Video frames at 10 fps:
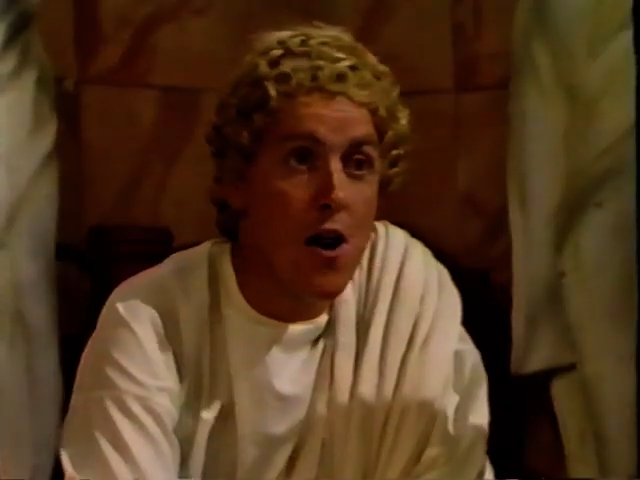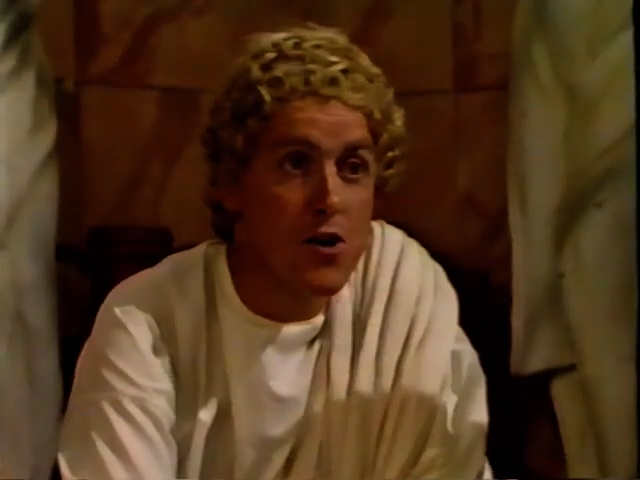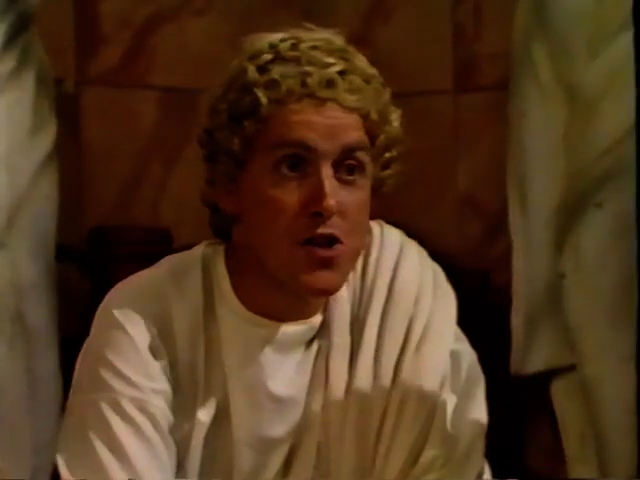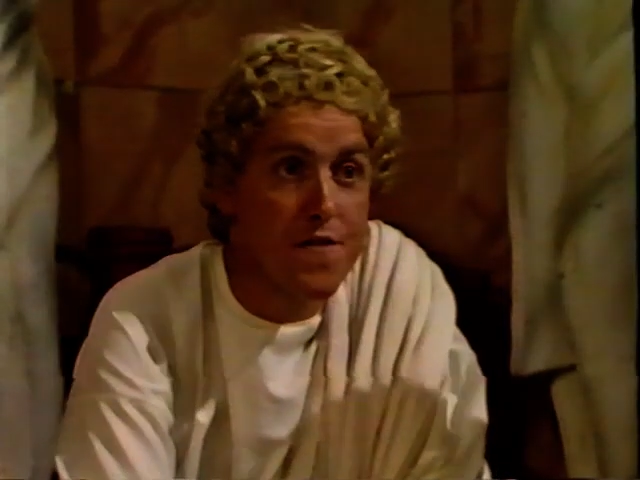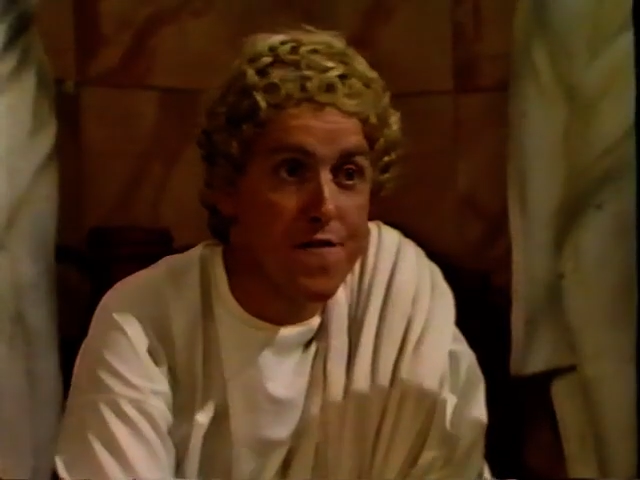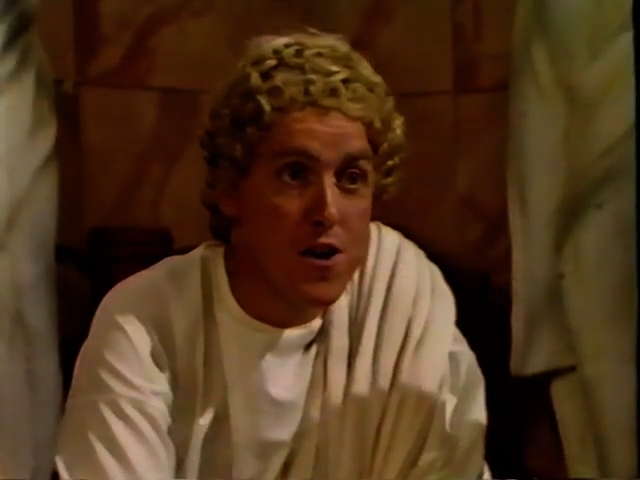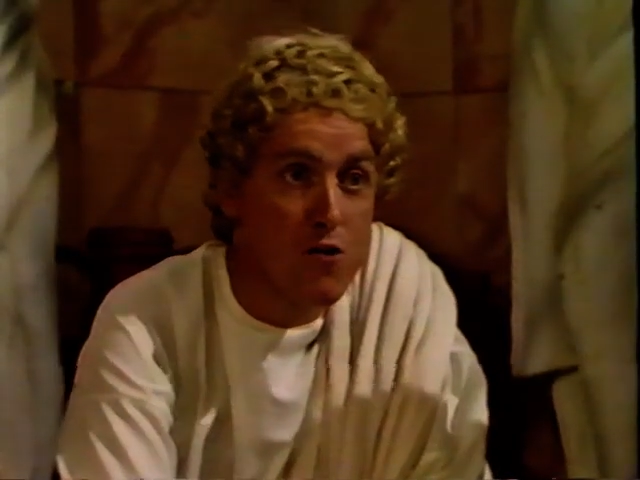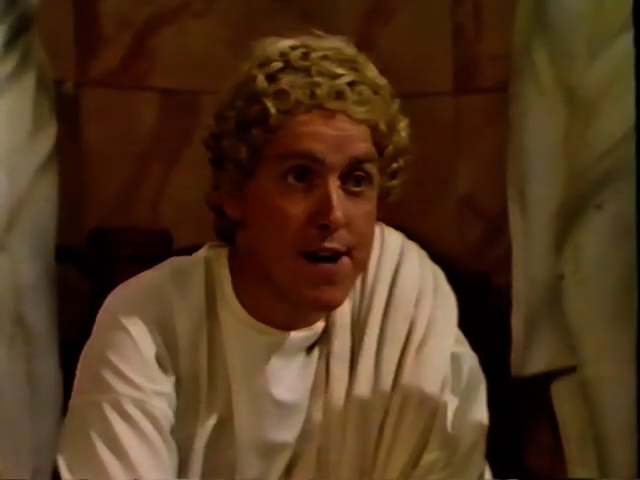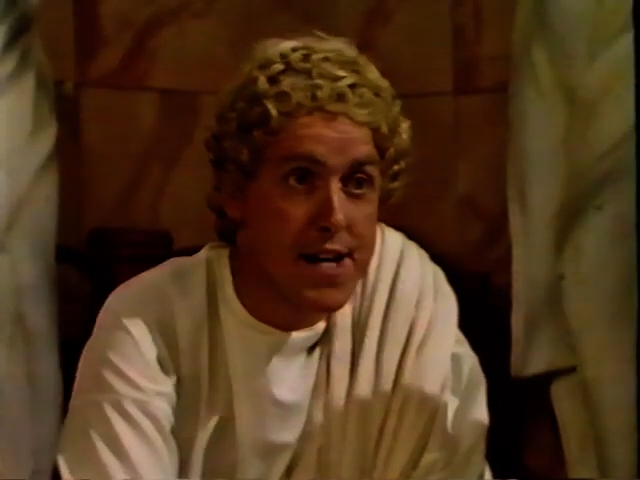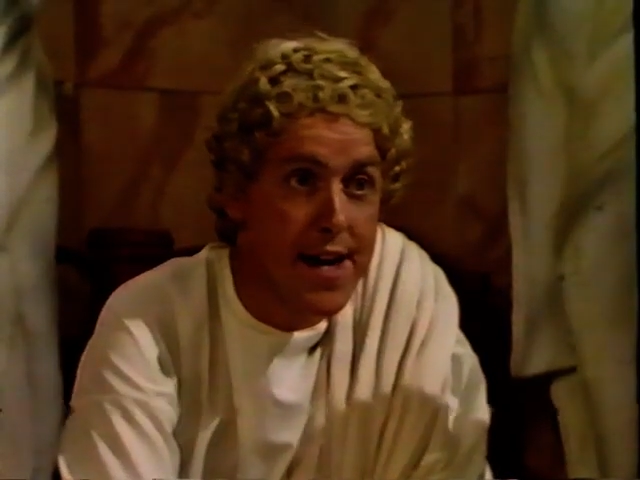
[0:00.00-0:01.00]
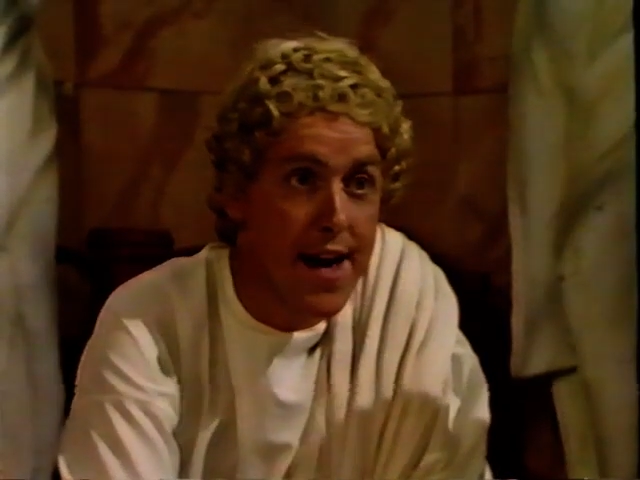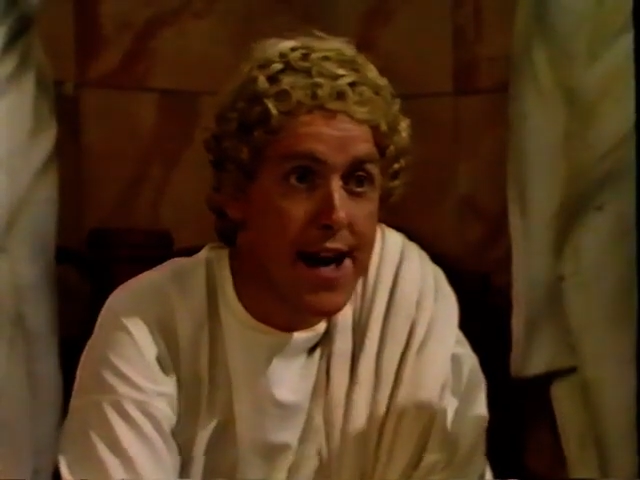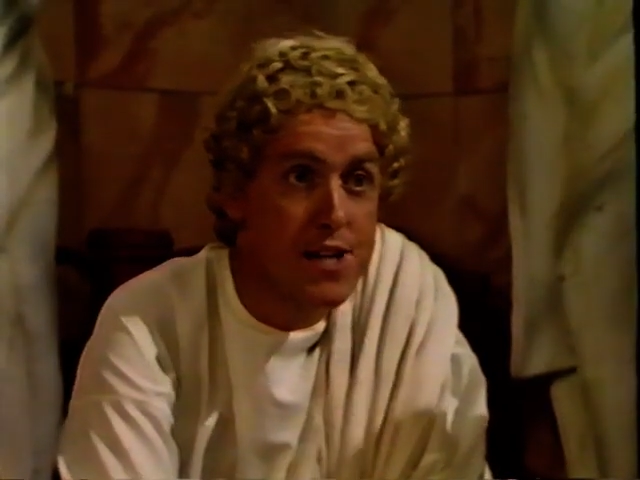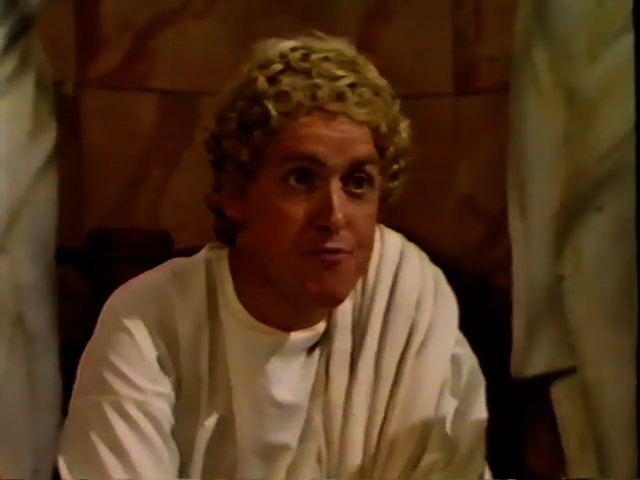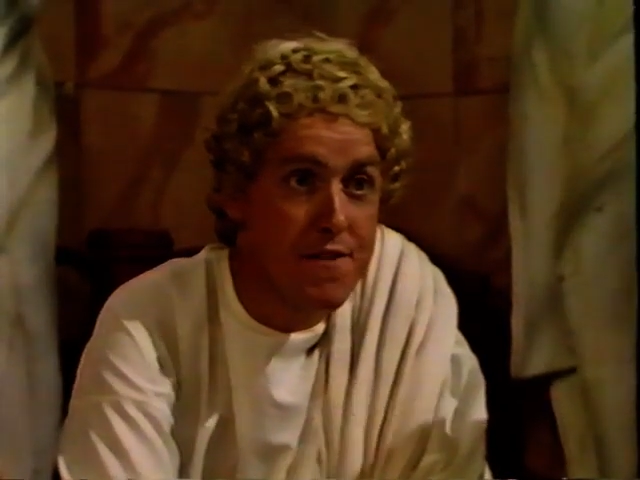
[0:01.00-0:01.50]
ask for credit
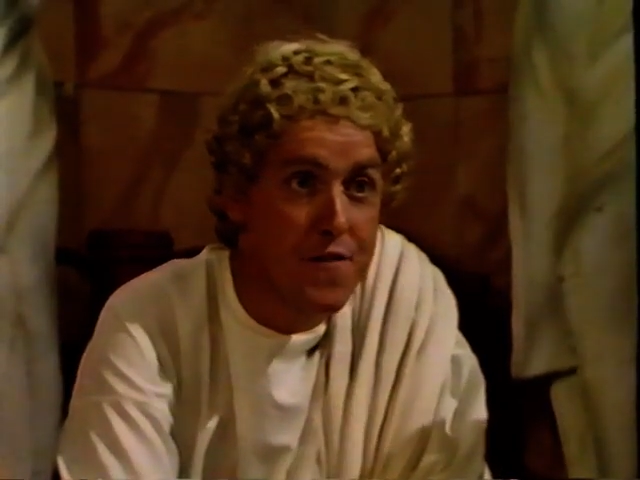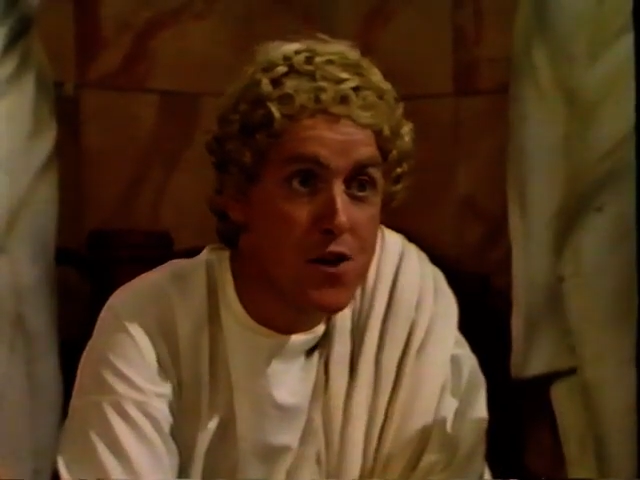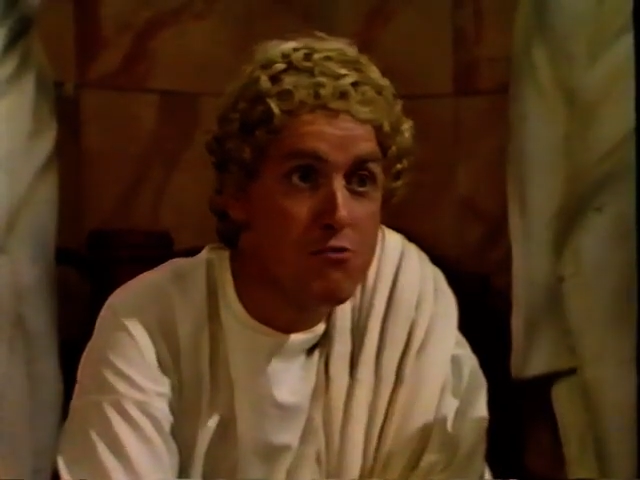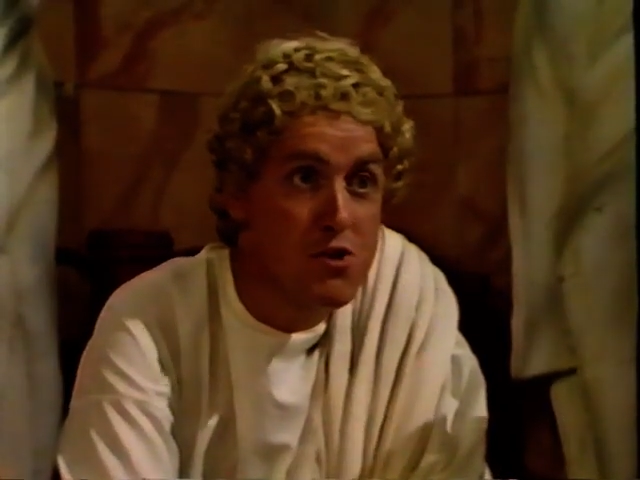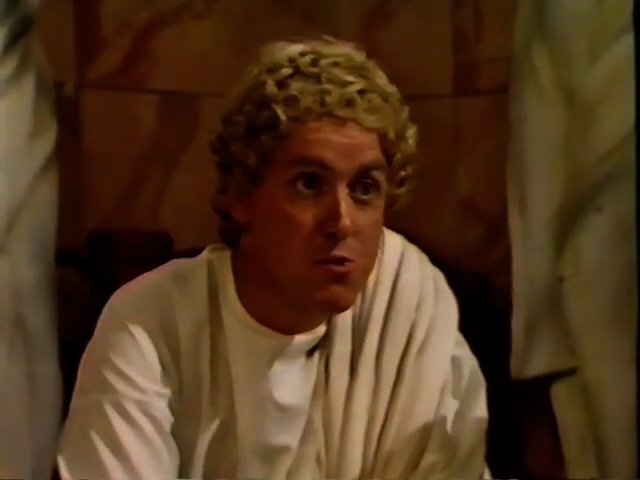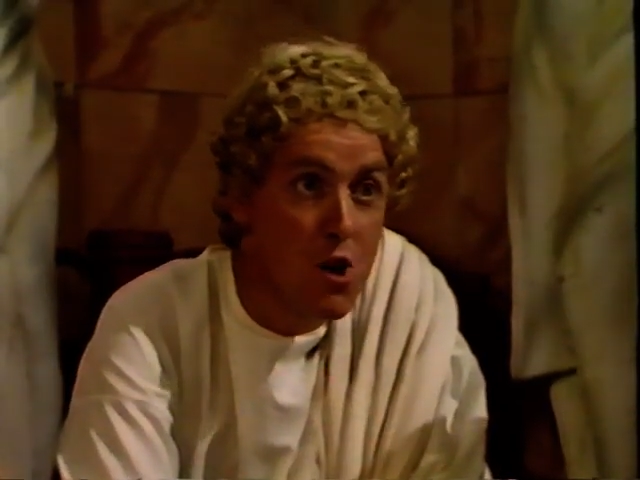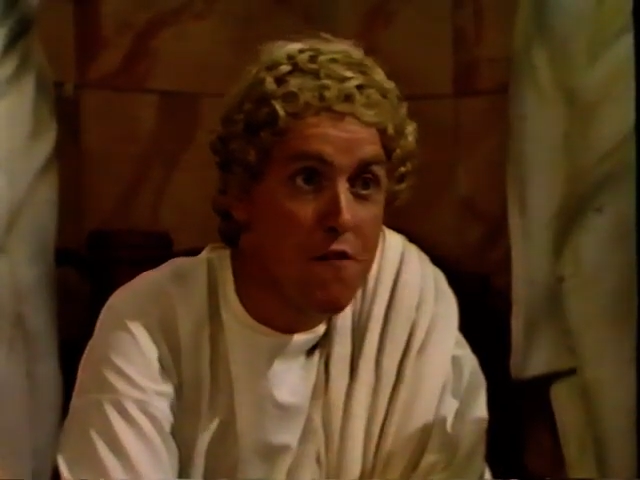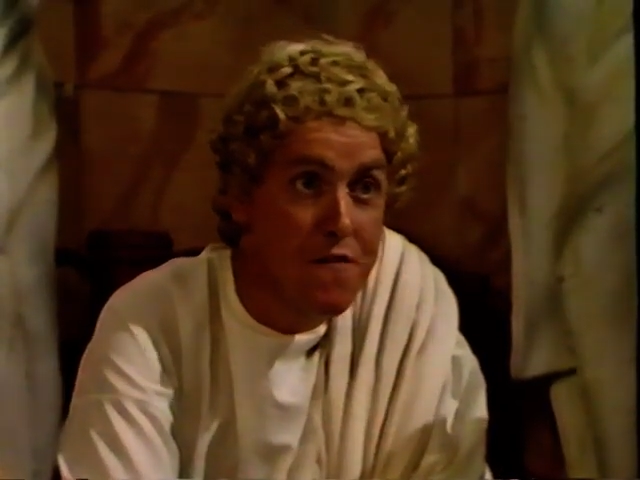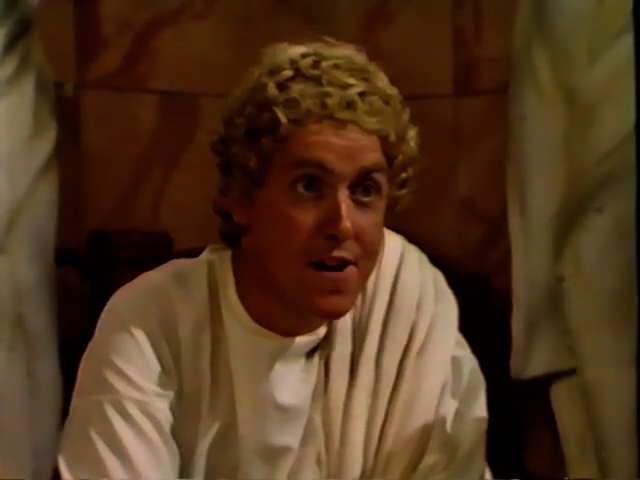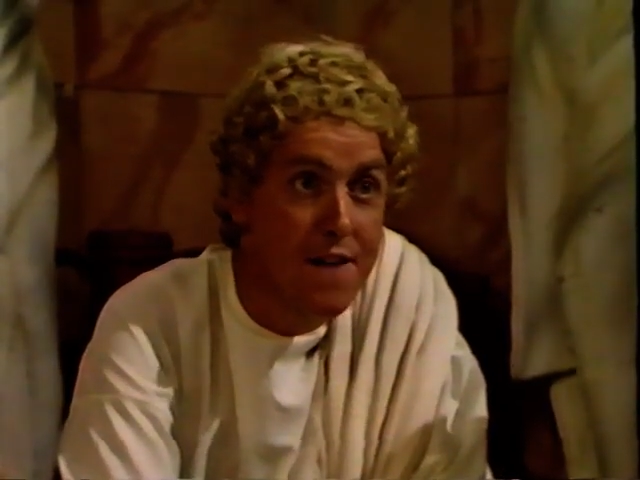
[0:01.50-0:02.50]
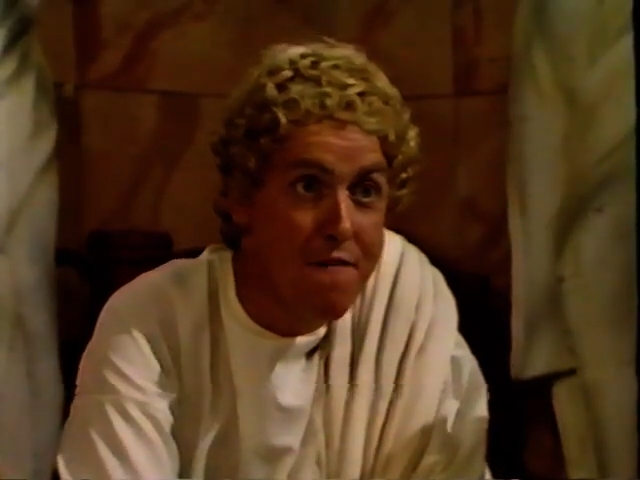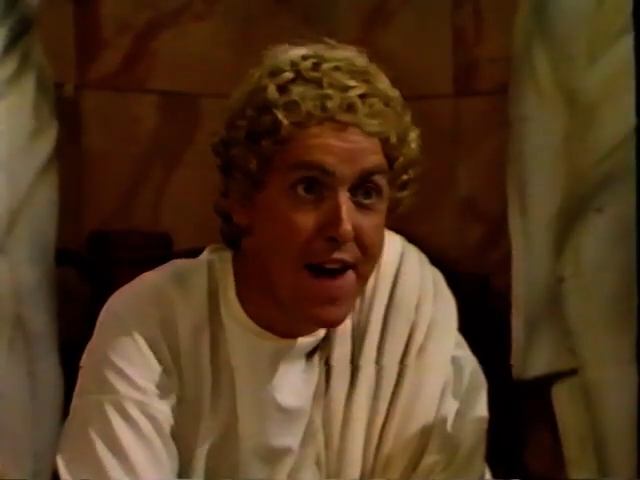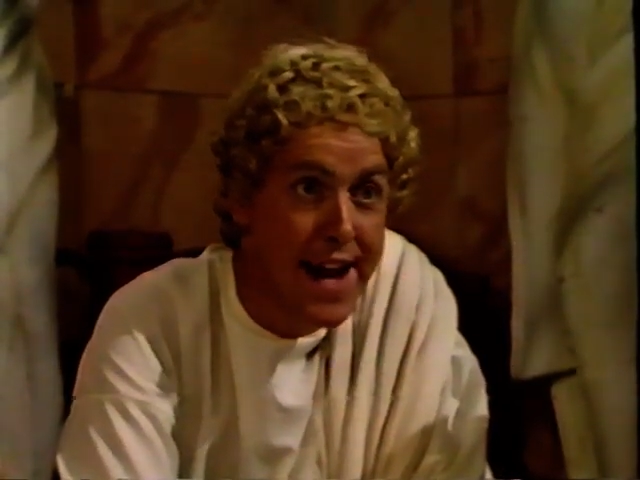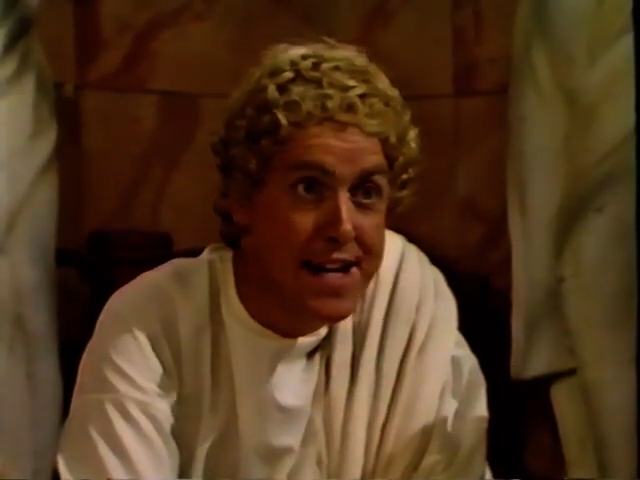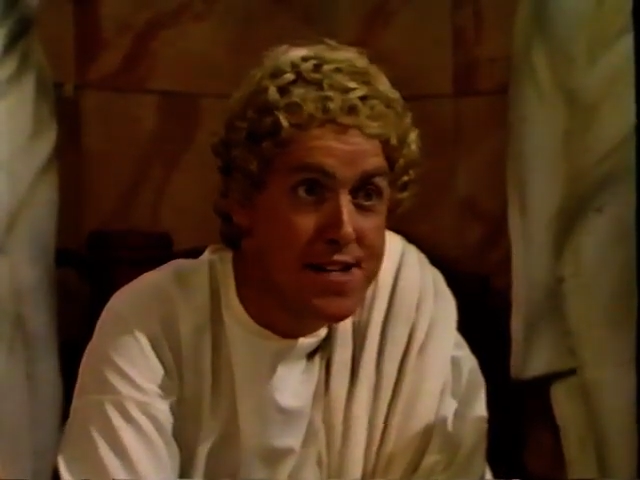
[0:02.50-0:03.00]
as refusal often
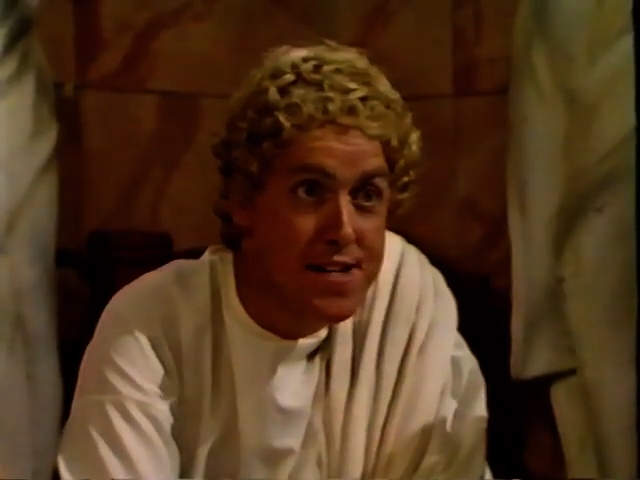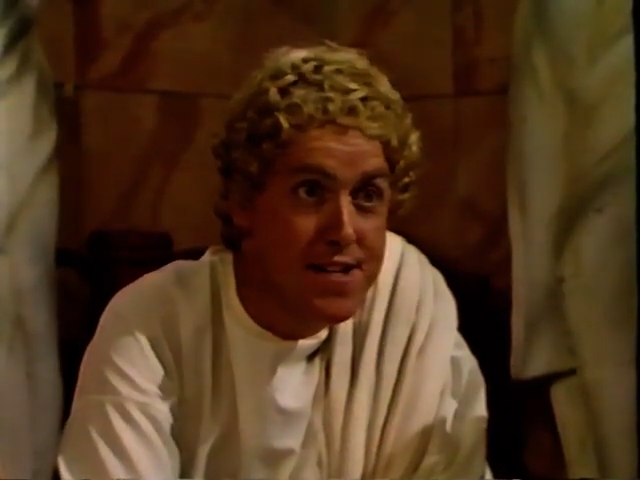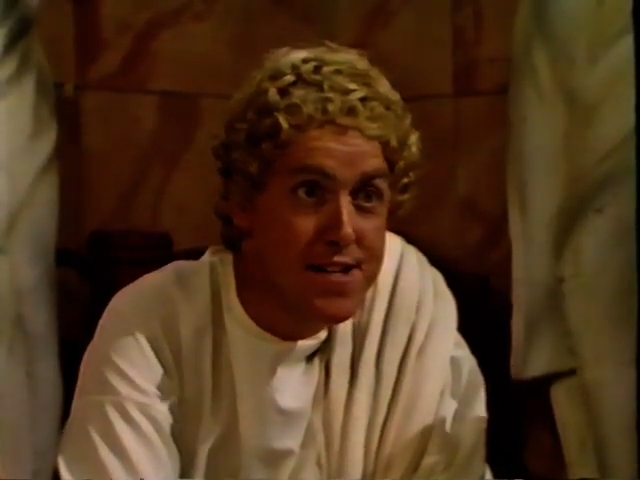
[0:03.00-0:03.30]
offends.